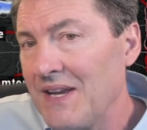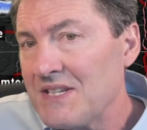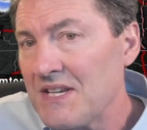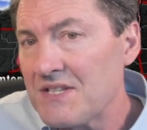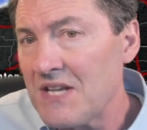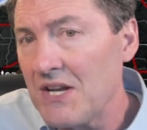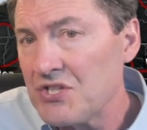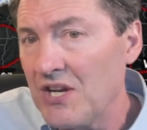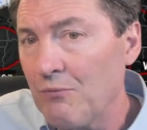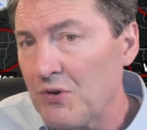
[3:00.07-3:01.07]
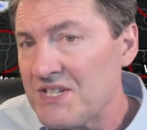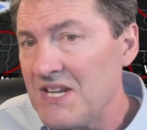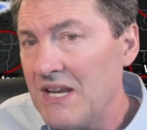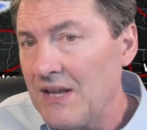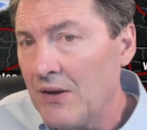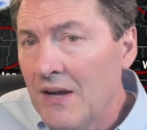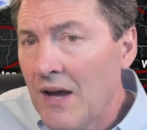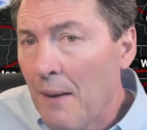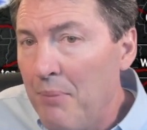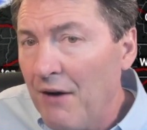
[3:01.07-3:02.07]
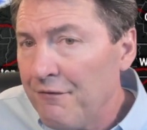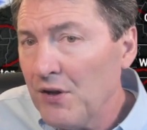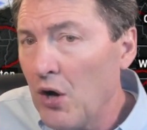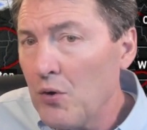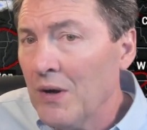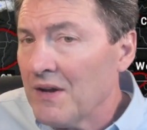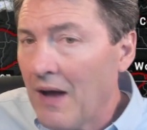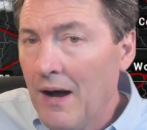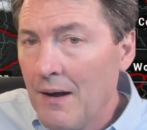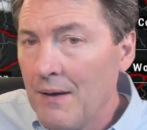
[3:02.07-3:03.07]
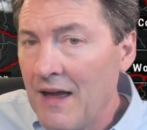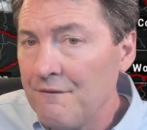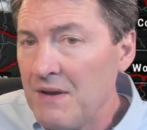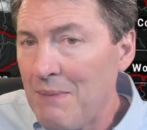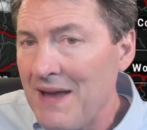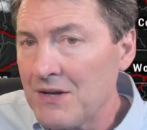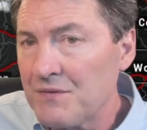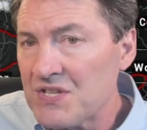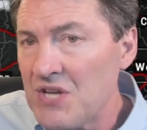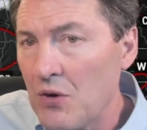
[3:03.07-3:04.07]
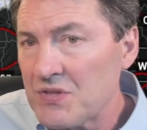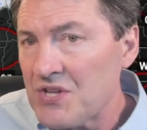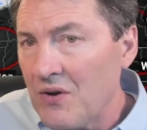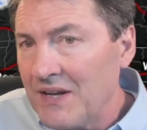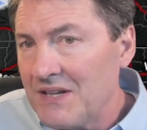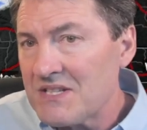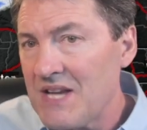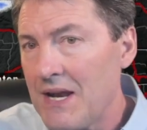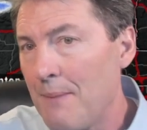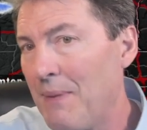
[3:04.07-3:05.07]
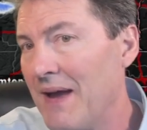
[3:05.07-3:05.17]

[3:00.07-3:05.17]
lakes as such, and we're seeing the Buffalo heavy band of snow starting to set up,